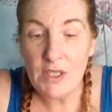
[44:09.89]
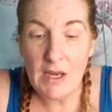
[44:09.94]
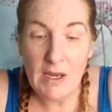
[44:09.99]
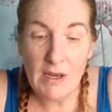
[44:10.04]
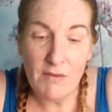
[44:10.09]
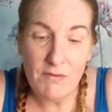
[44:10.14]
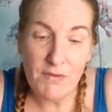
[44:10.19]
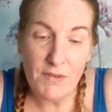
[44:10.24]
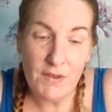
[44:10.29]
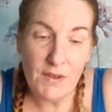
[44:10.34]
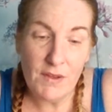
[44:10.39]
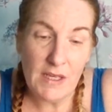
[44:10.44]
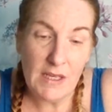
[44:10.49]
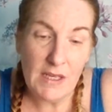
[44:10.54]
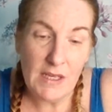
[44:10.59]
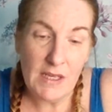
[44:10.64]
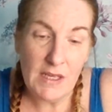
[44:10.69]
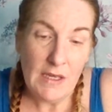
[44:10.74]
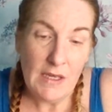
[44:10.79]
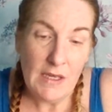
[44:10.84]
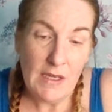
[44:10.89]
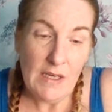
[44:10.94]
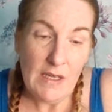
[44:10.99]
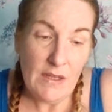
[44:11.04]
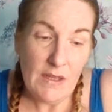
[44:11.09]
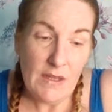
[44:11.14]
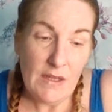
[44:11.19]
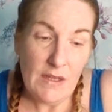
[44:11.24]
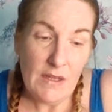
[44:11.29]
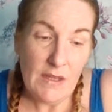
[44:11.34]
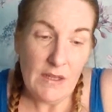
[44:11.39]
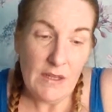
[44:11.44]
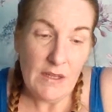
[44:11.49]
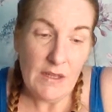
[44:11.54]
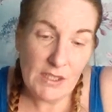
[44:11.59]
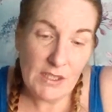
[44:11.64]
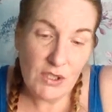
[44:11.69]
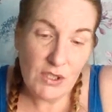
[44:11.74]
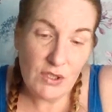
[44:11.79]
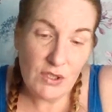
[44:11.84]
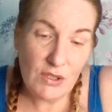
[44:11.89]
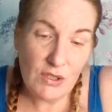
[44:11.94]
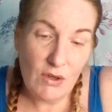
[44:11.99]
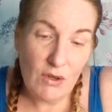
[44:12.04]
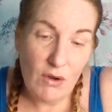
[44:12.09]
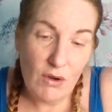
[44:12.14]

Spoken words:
This is where you are going to have the